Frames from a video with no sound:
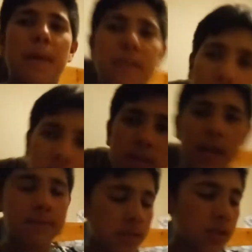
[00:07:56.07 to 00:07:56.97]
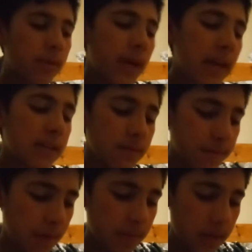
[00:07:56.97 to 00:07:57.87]
my fault. I'm sorry. I didn't
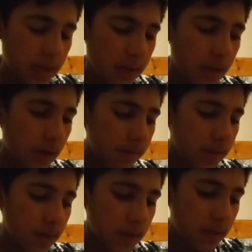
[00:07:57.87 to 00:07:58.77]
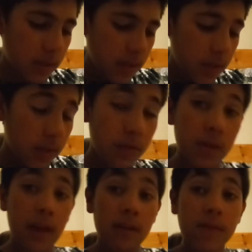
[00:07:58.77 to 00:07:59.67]
film anything after. Could
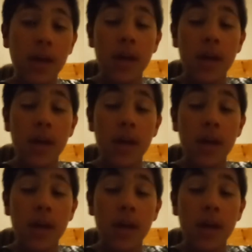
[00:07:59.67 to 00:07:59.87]
have.